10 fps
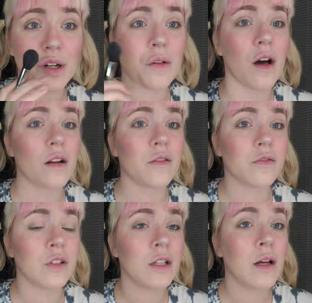a lot of
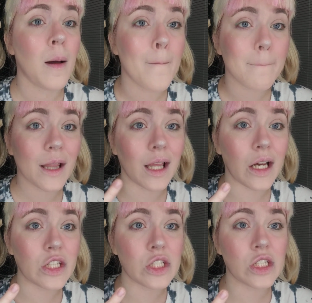
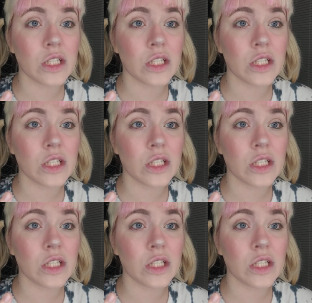blush.